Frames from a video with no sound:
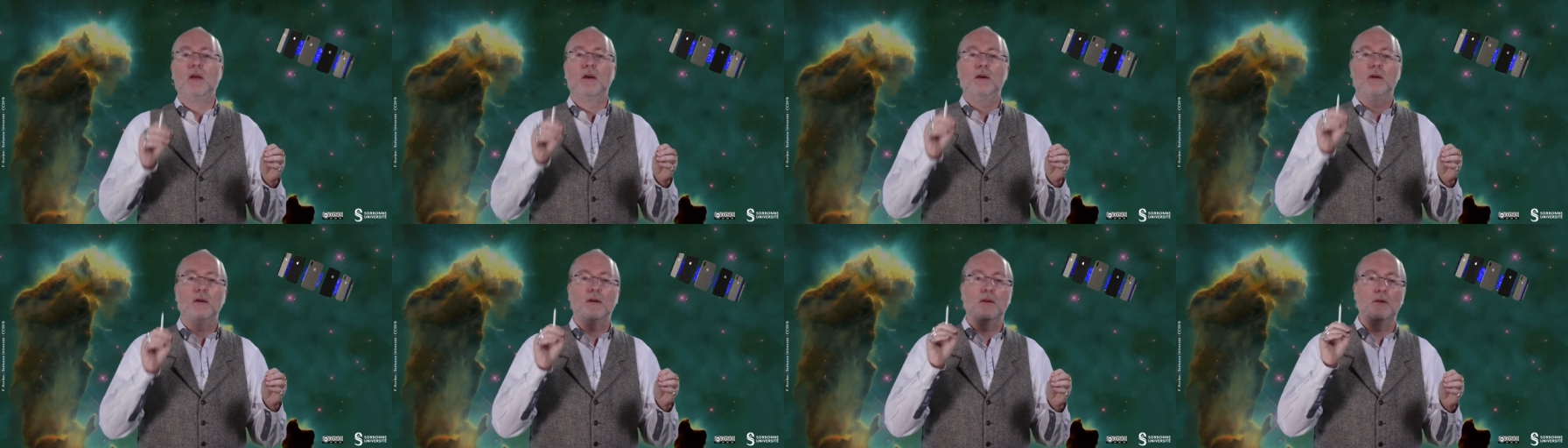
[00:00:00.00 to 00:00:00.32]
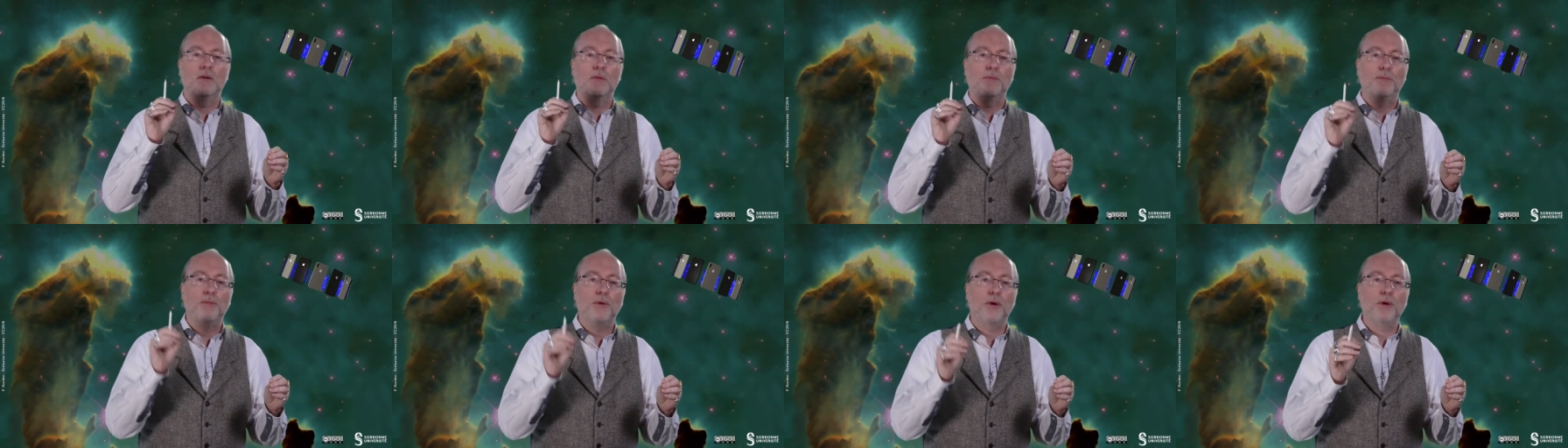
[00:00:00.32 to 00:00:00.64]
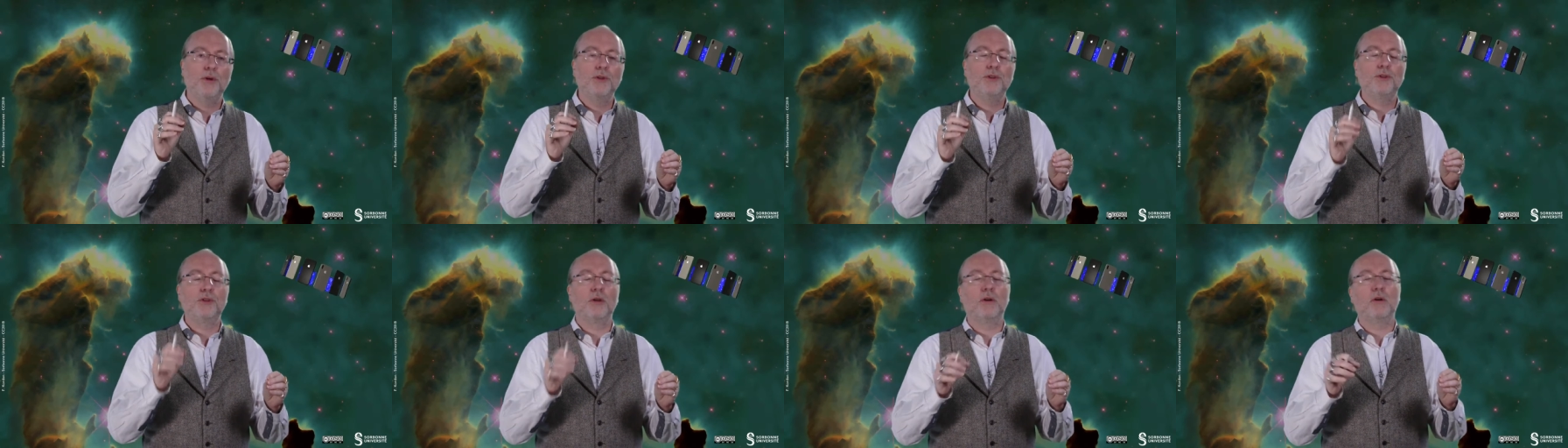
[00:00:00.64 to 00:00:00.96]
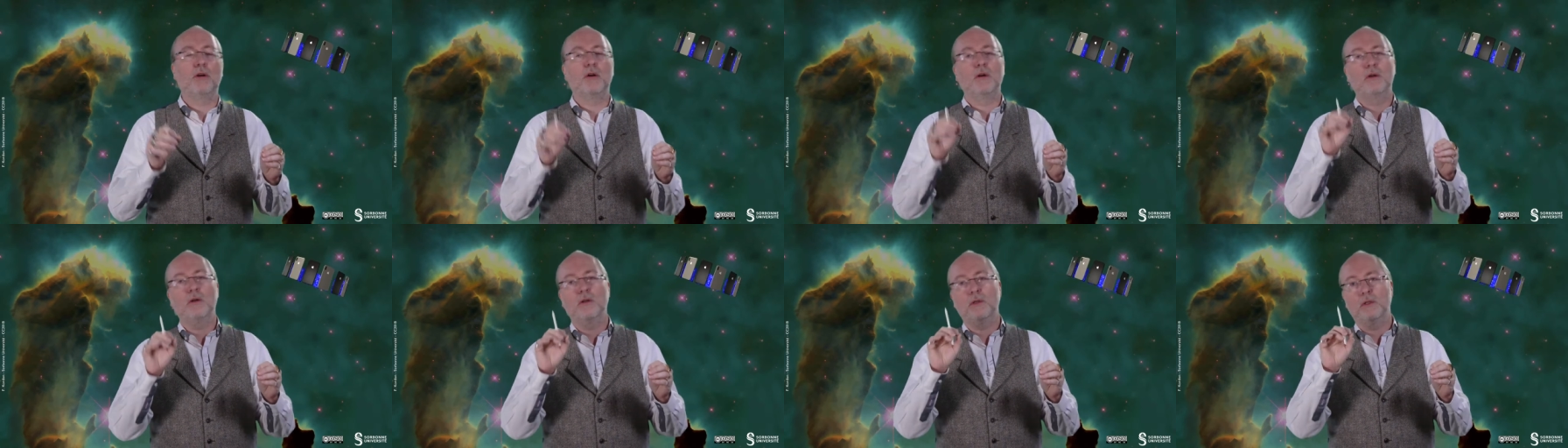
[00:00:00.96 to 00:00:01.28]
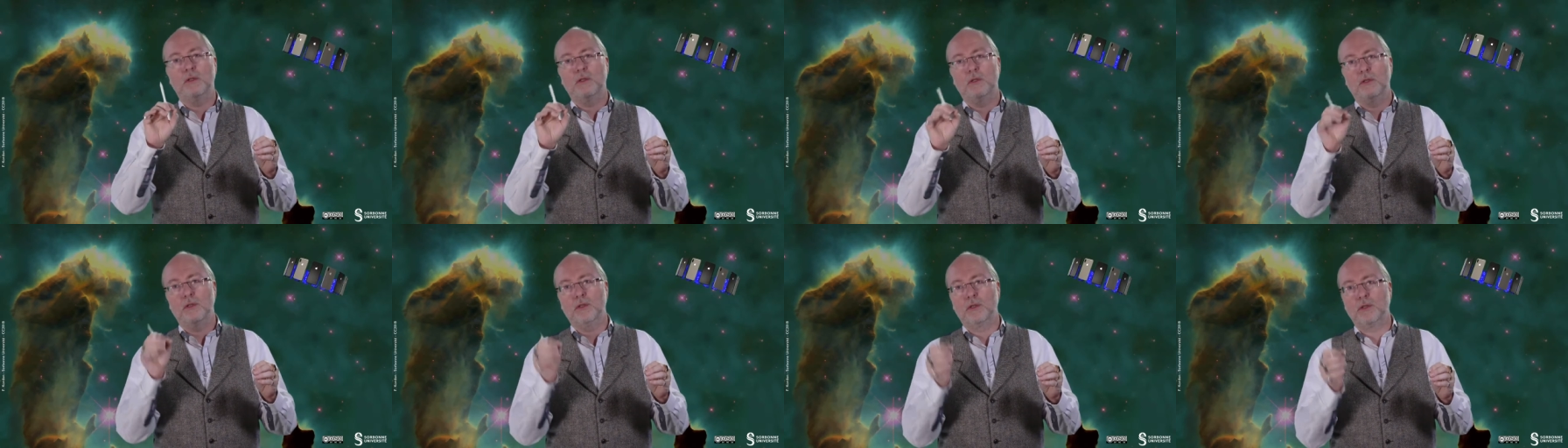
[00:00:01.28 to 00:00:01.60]
uh, point or
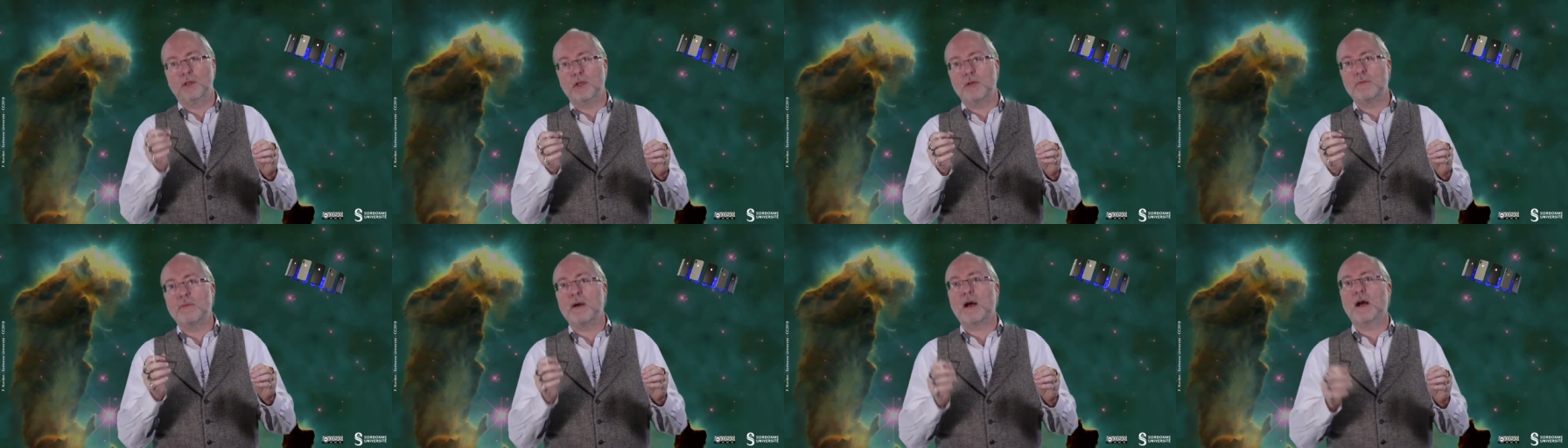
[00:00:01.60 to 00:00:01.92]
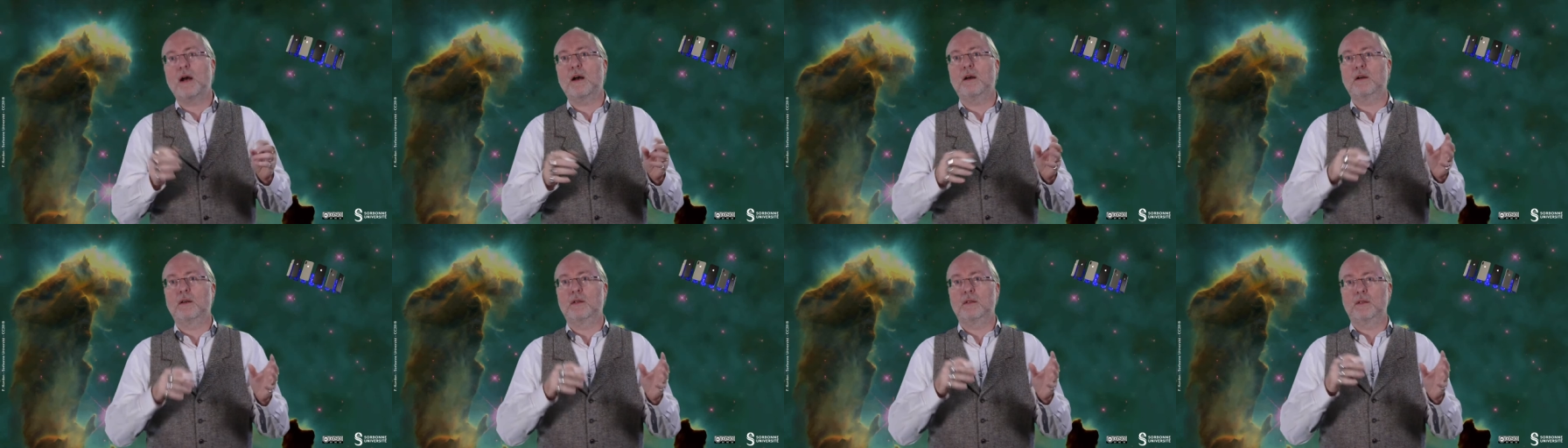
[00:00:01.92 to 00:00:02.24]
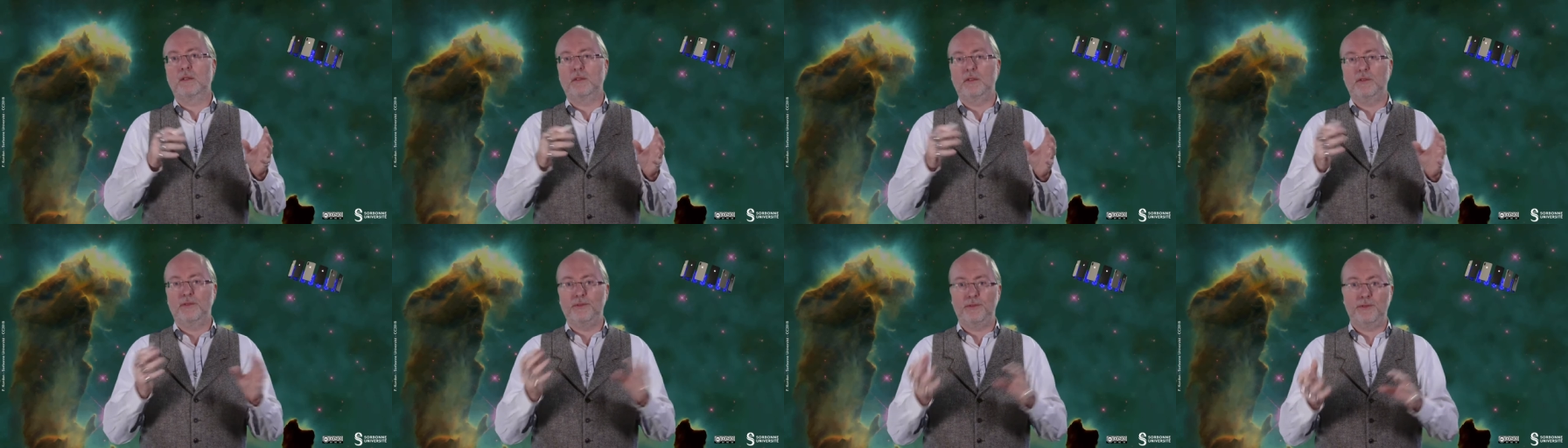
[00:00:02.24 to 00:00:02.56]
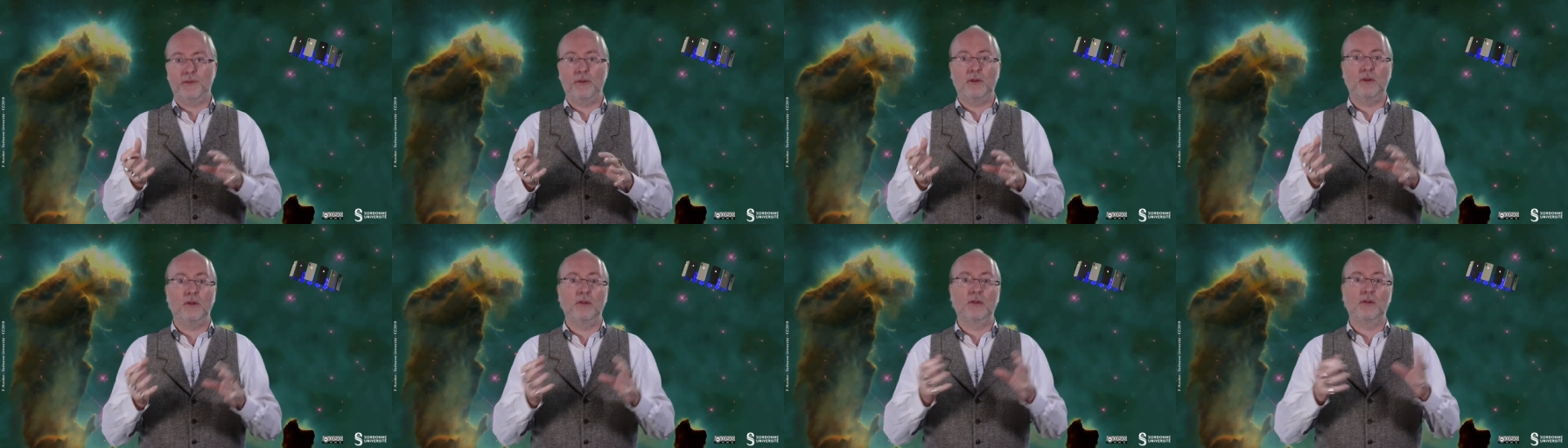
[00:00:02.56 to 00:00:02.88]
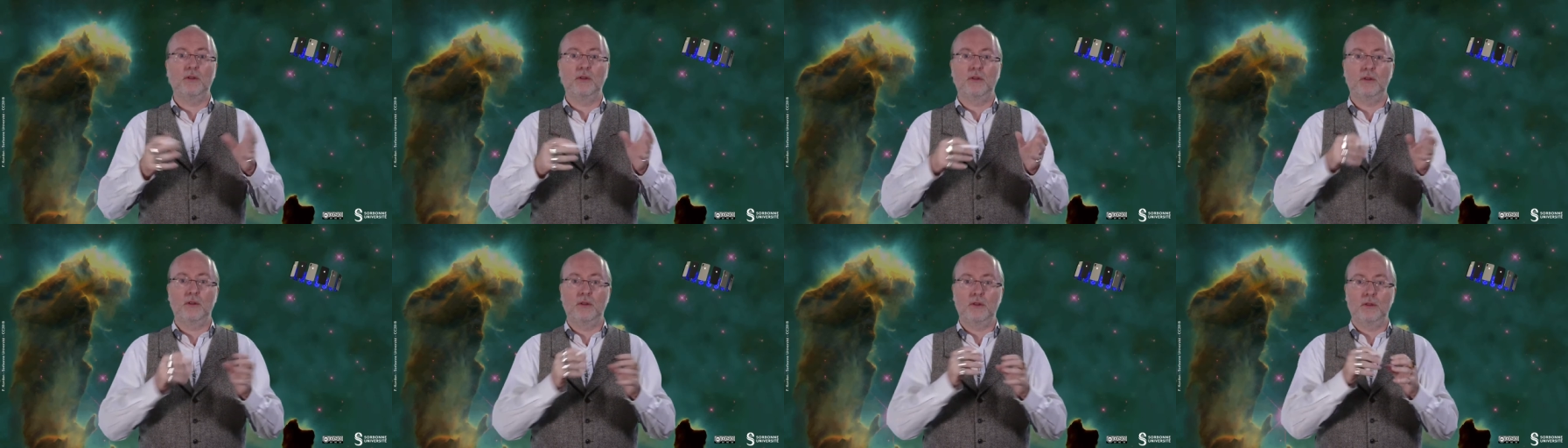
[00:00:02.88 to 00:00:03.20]
uh, comma uh, for
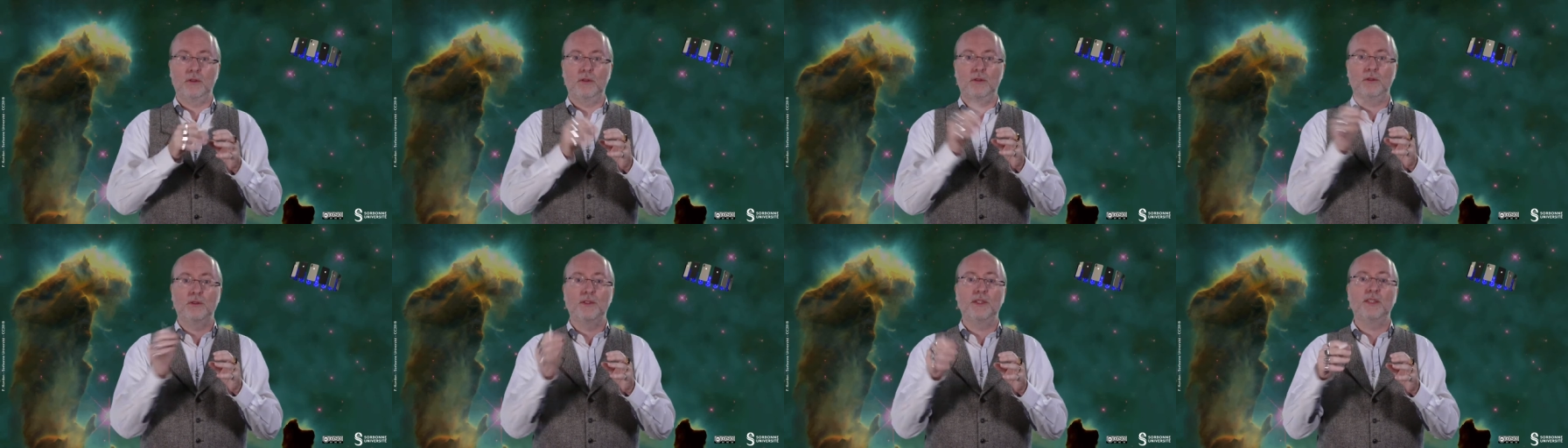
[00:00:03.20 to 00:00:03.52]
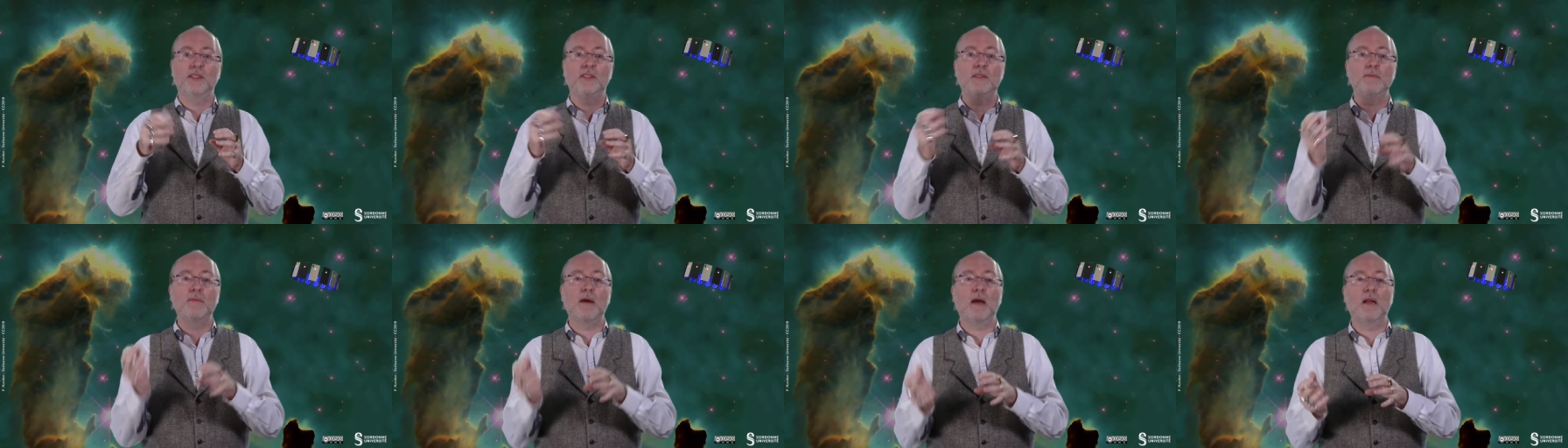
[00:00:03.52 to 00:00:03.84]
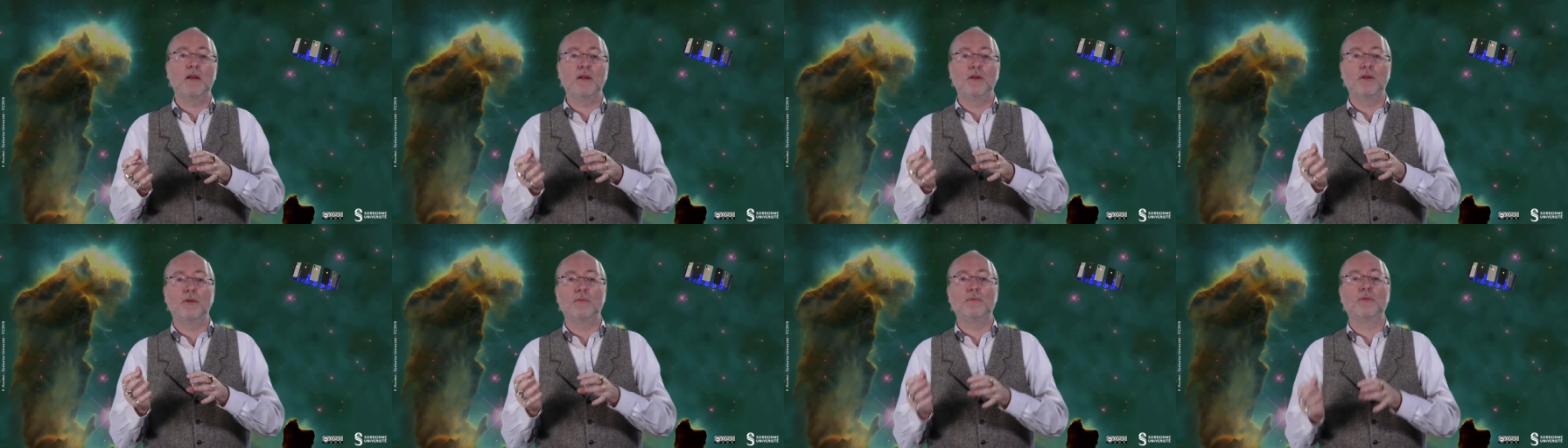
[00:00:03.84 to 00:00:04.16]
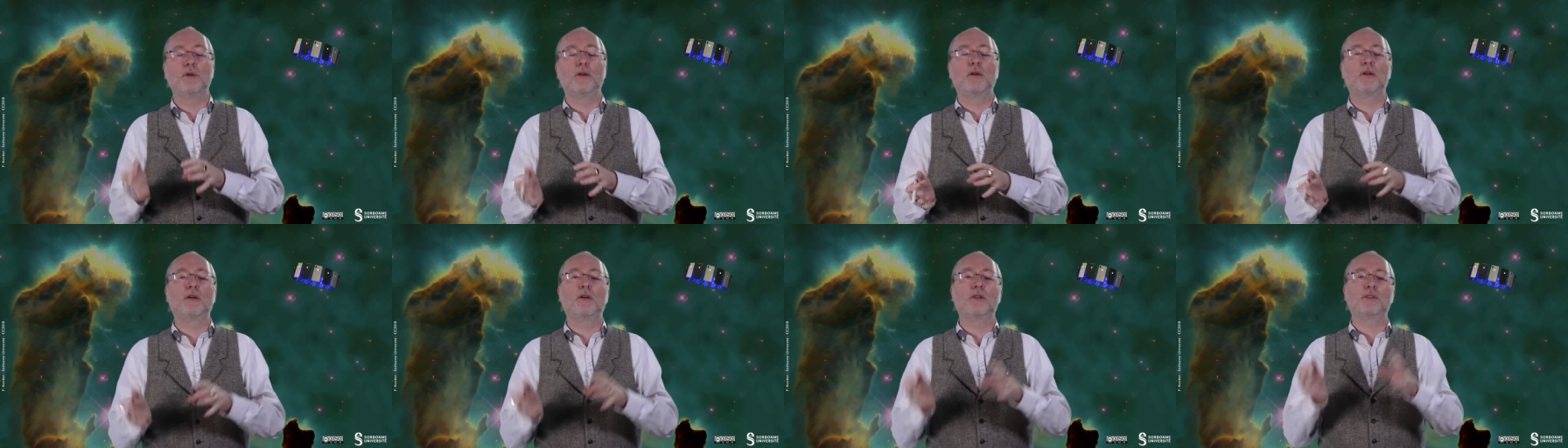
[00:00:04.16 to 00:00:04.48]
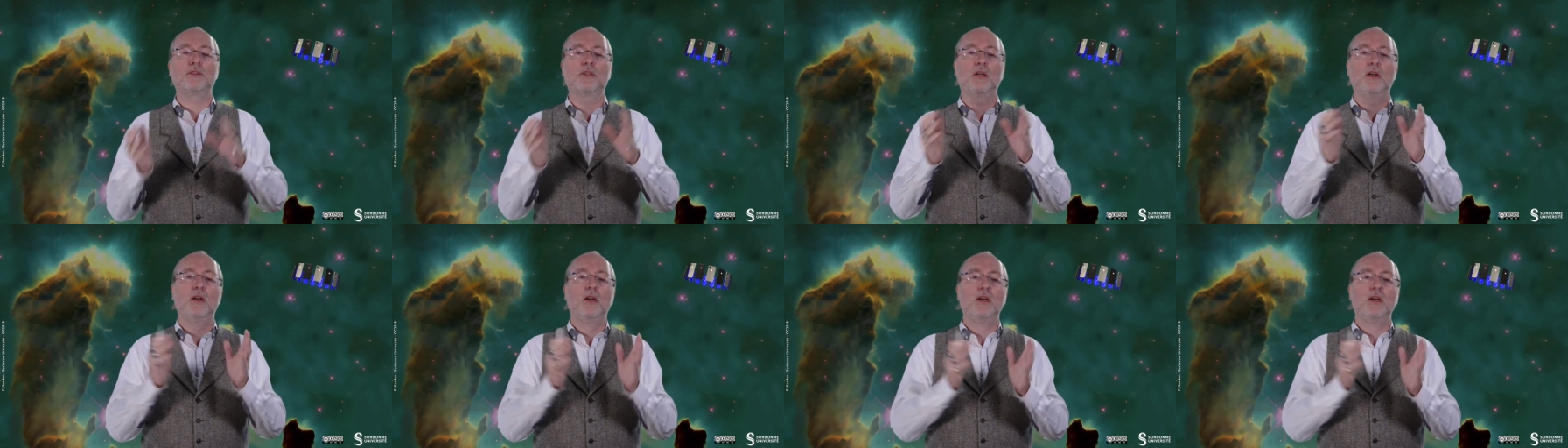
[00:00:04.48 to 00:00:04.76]
uh, decimal numbers,